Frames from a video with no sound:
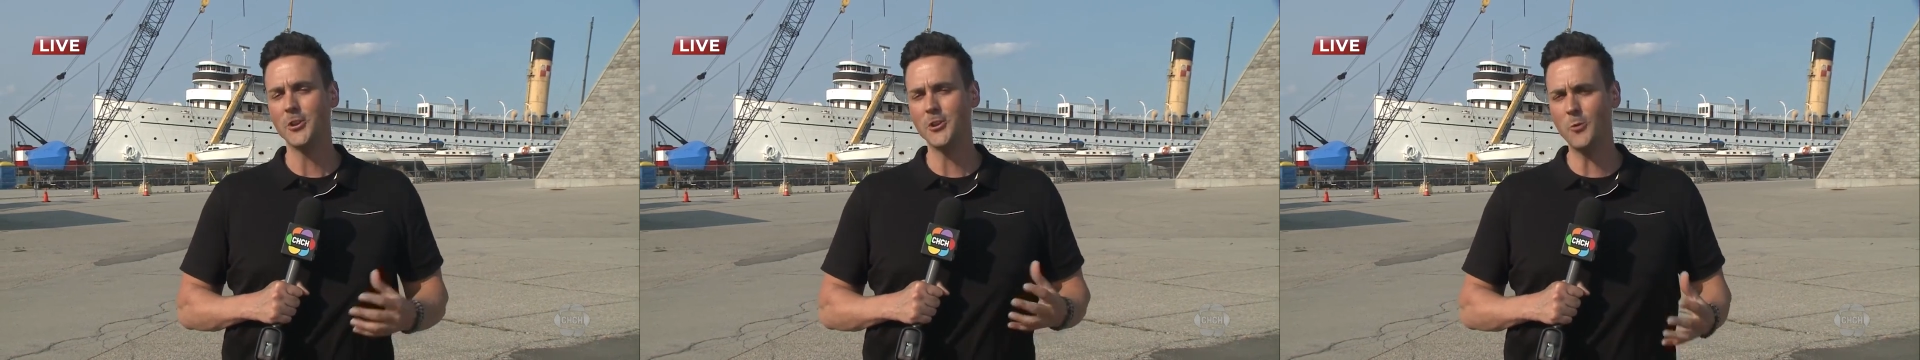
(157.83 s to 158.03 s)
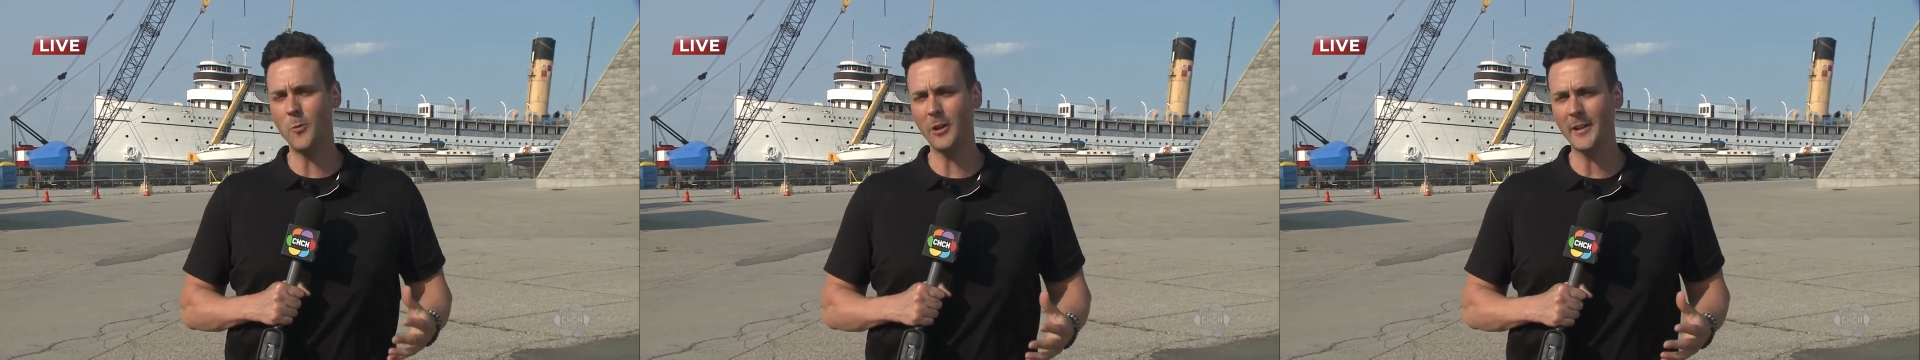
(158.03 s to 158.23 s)

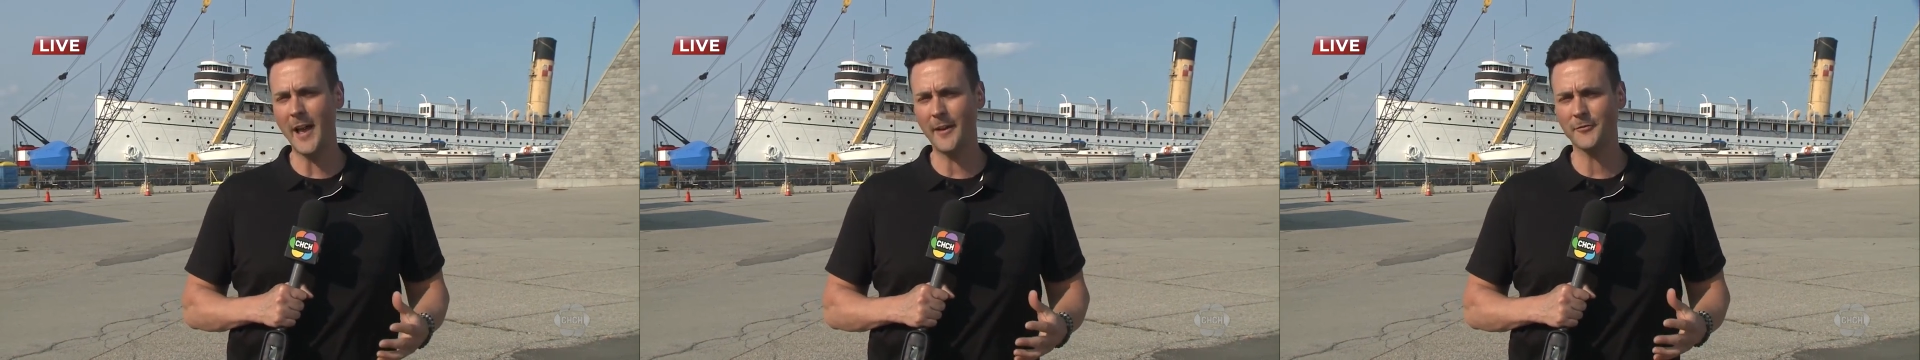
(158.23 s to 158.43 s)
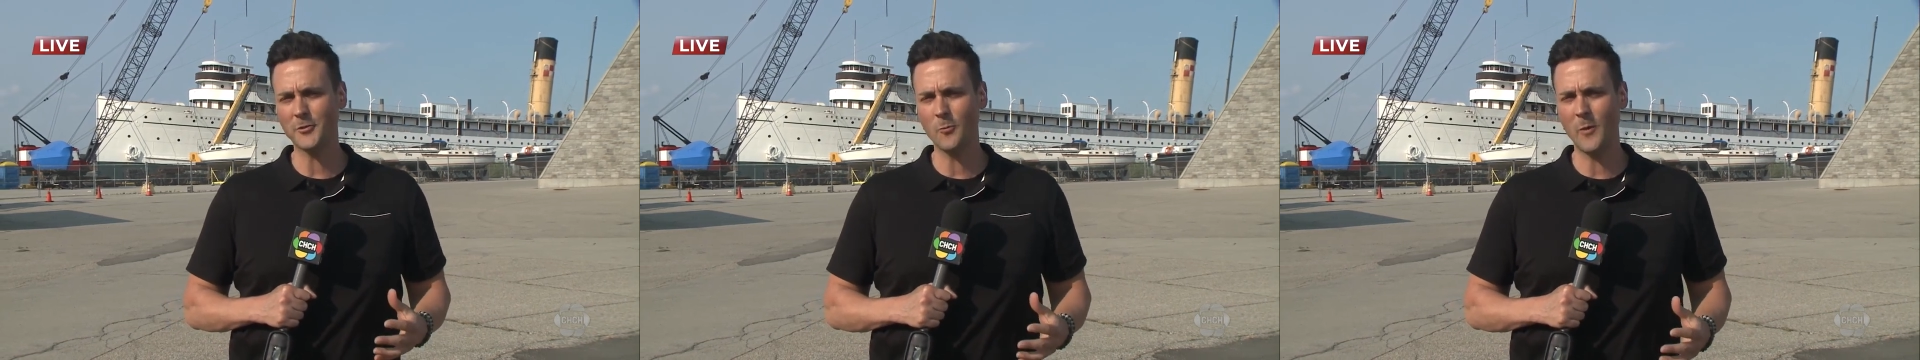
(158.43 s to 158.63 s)
You will
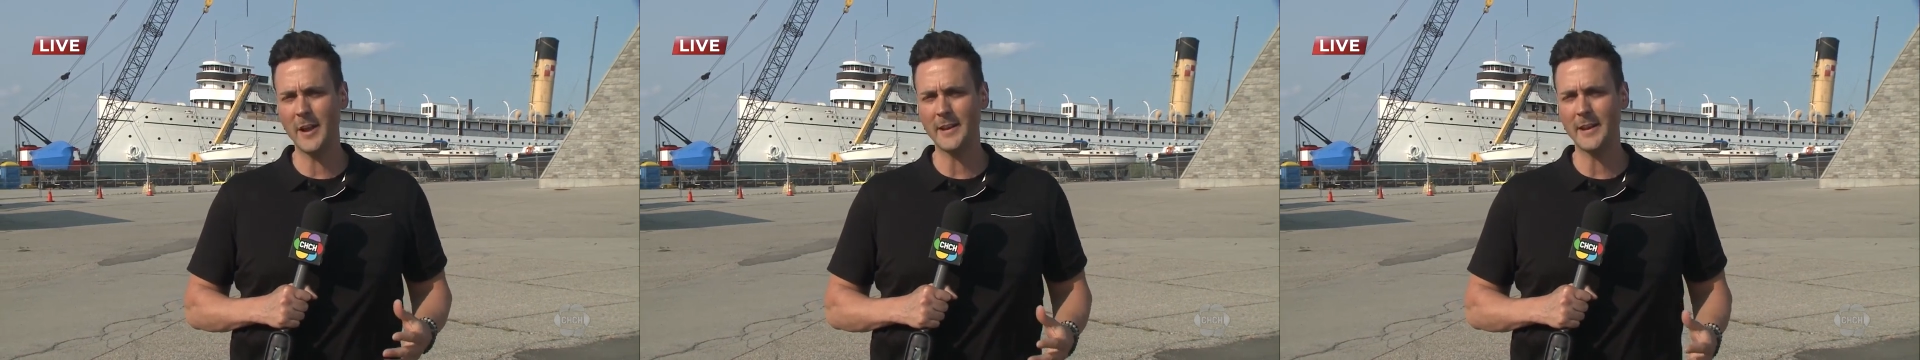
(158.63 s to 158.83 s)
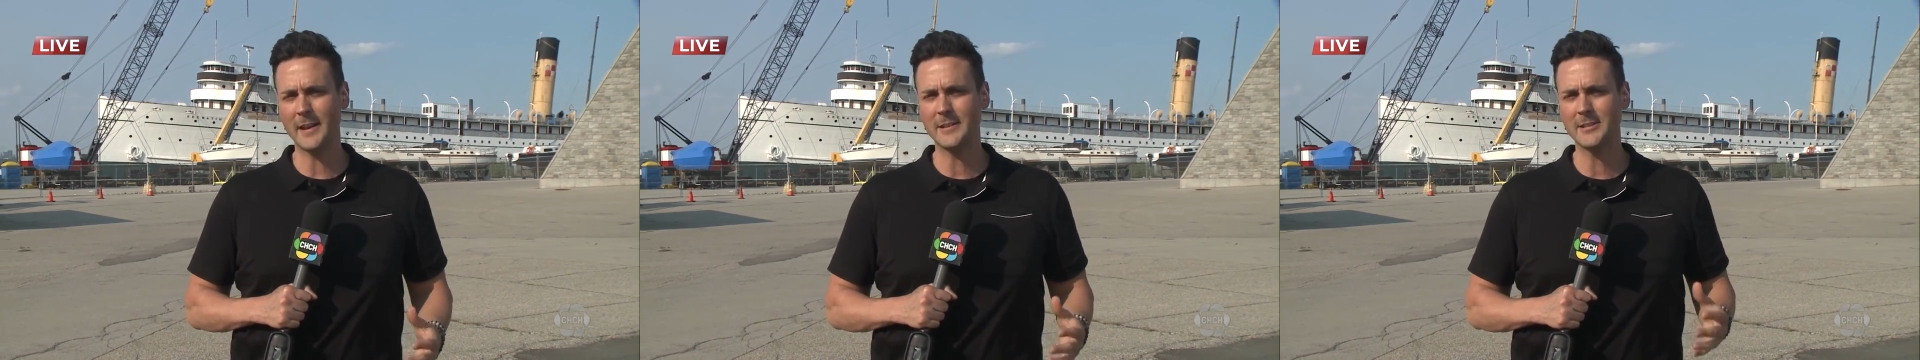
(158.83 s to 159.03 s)
have to
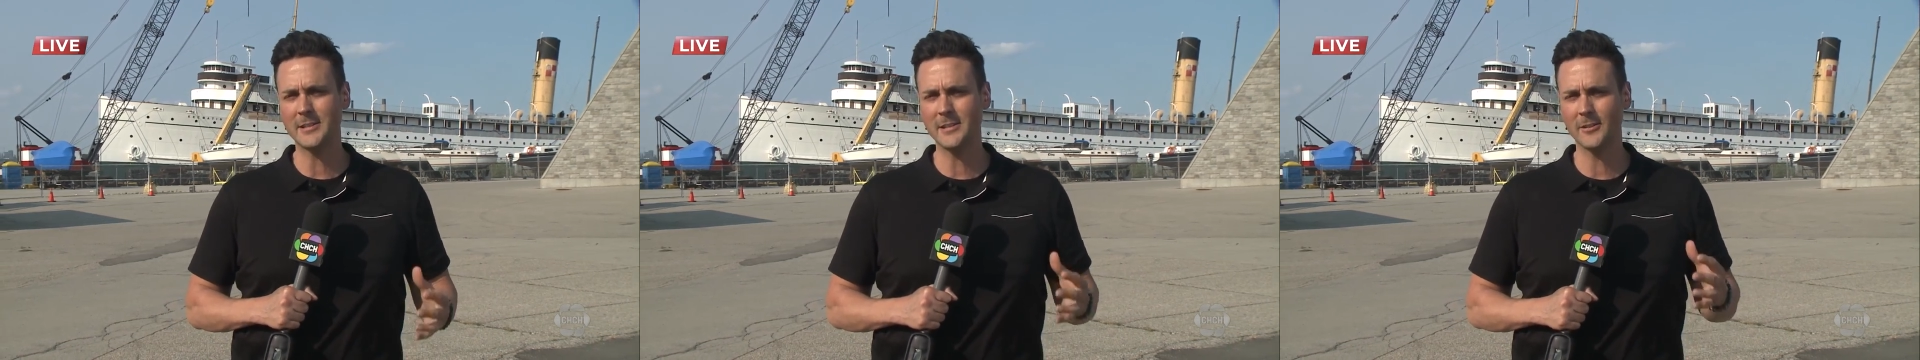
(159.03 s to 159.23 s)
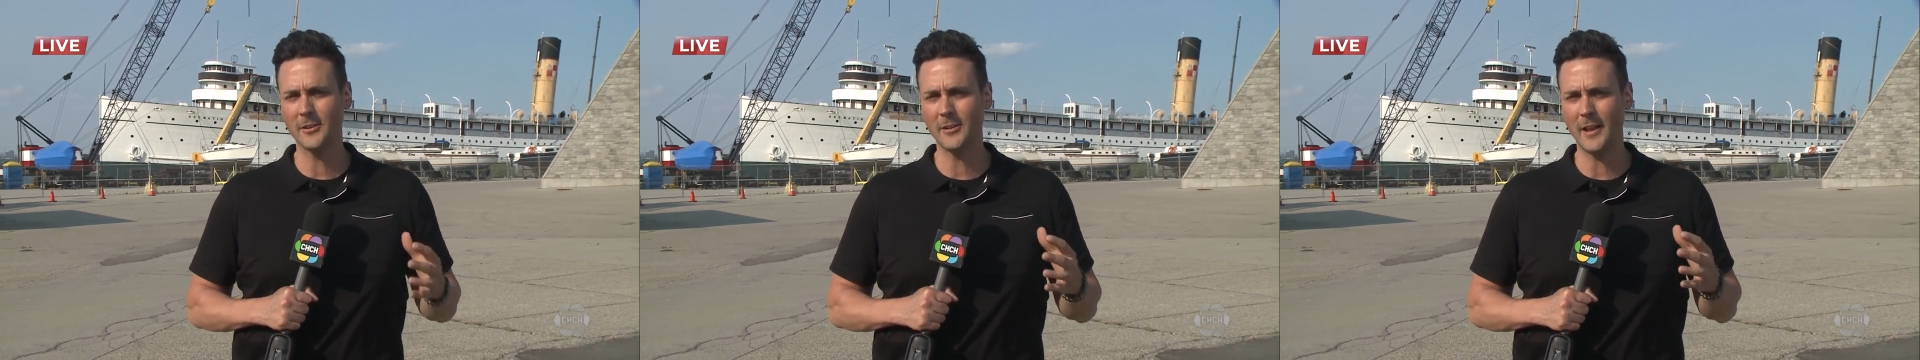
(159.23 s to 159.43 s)
wait
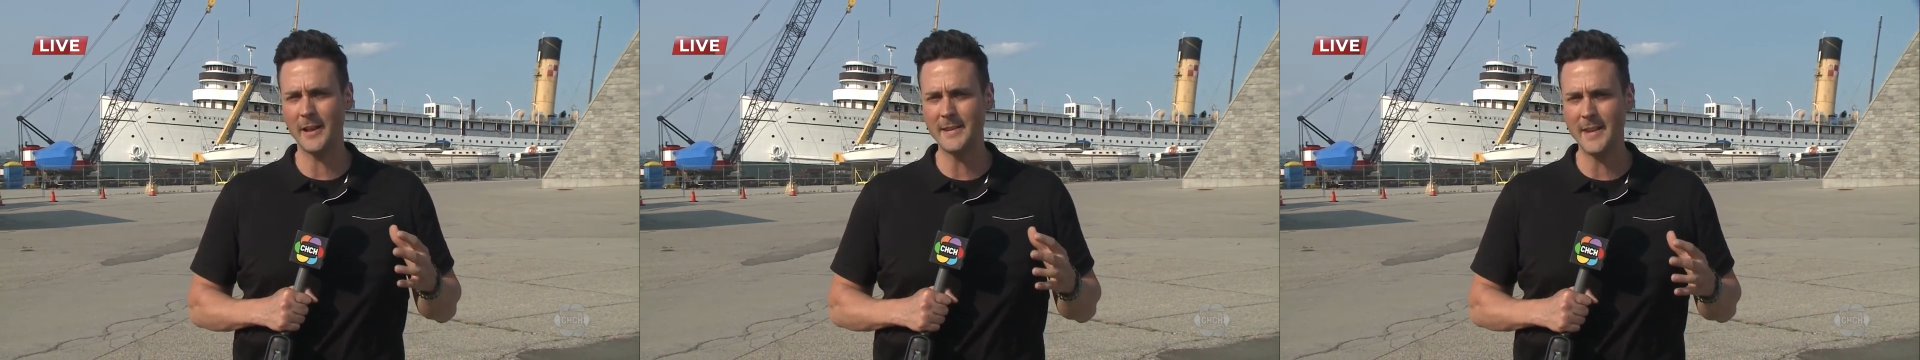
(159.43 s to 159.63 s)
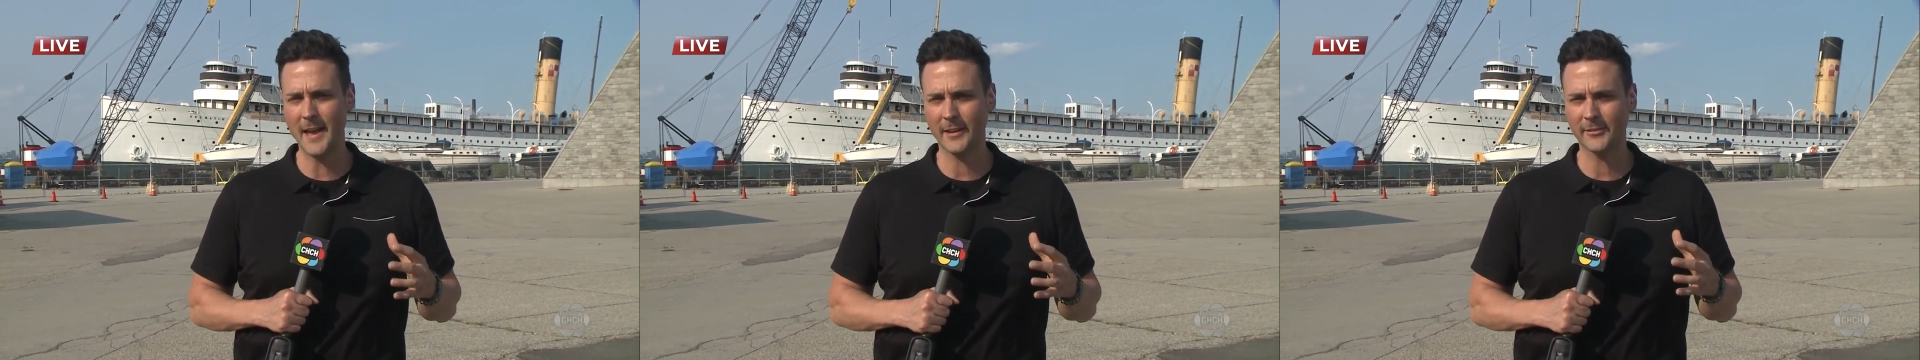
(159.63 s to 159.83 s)
until
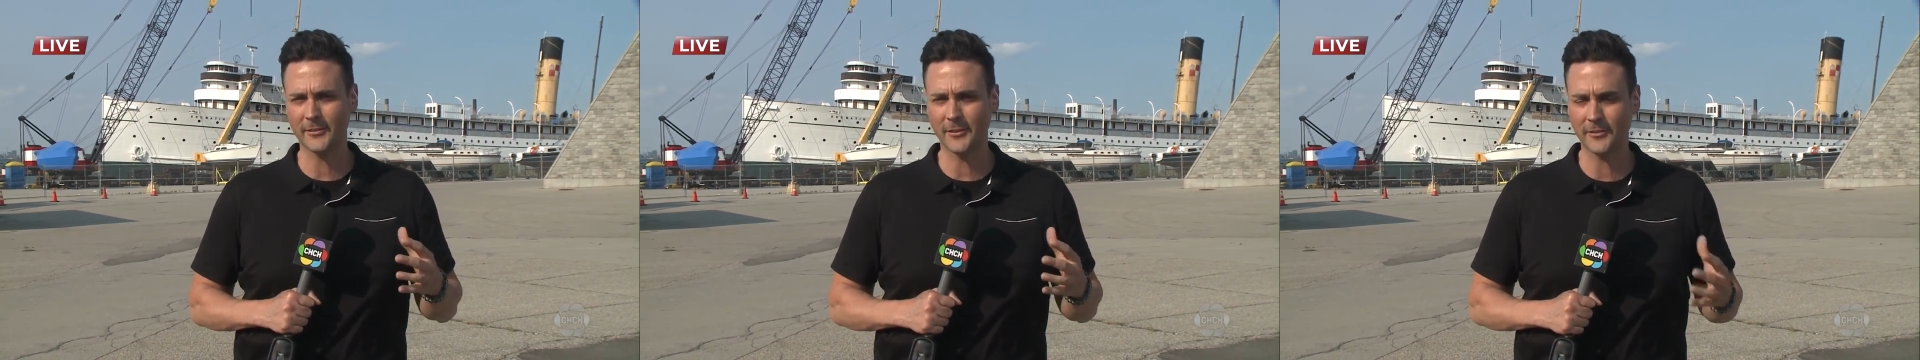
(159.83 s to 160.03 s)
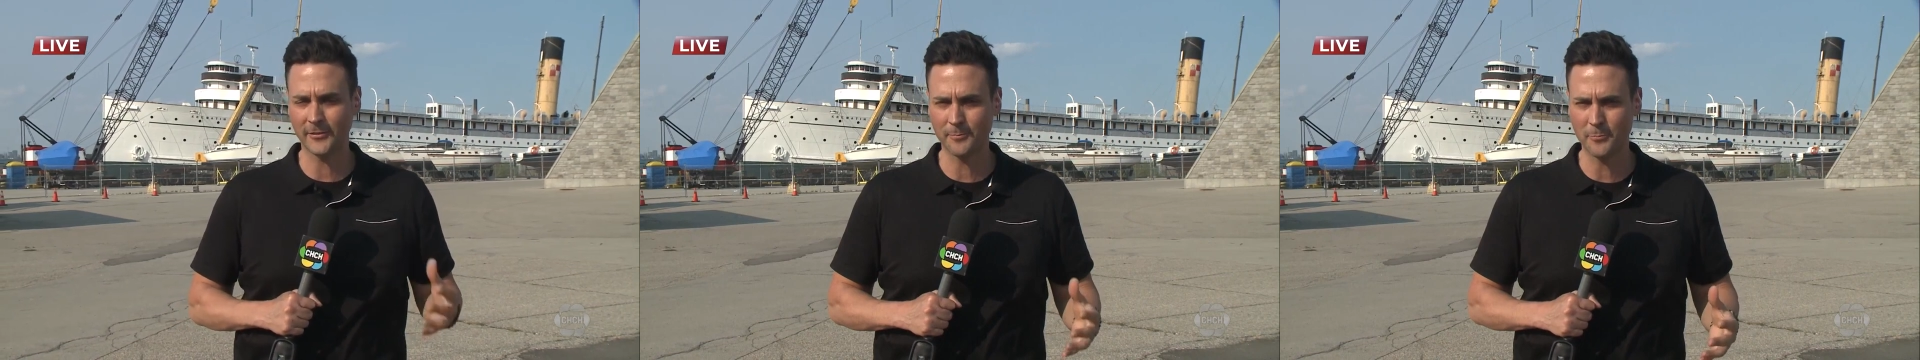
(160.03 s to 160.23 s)

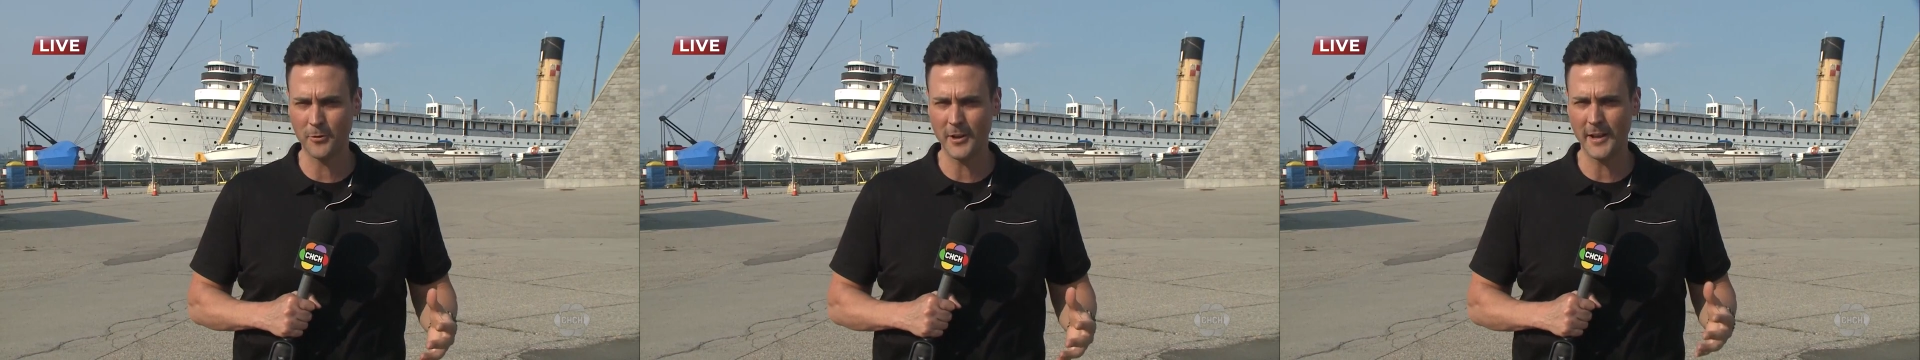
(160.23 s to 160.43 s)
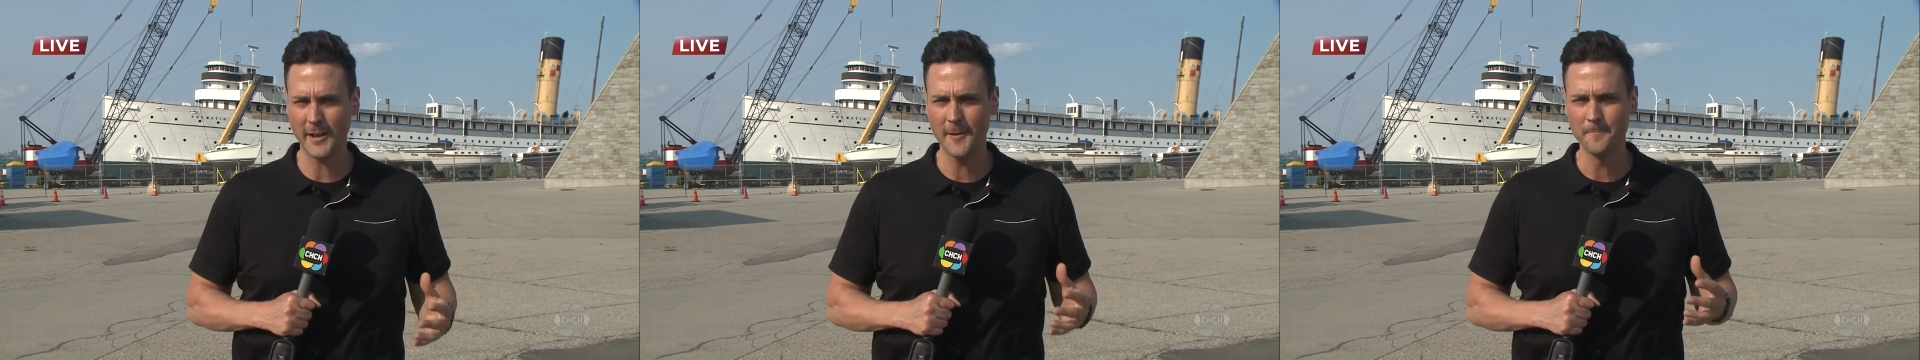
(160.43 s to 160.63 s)
next
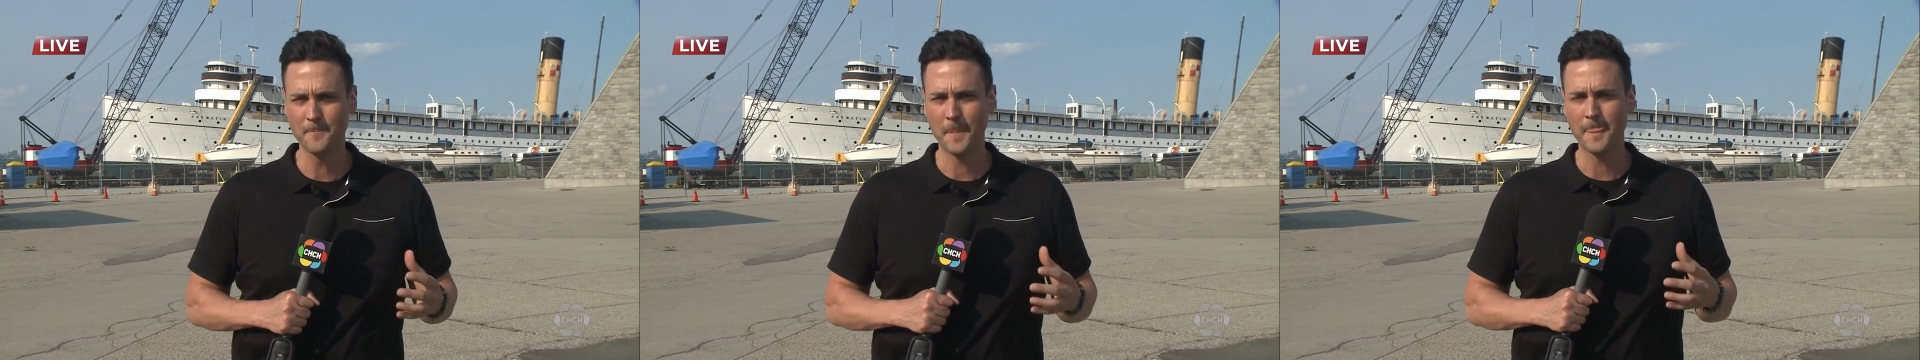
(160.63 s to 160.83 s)
spring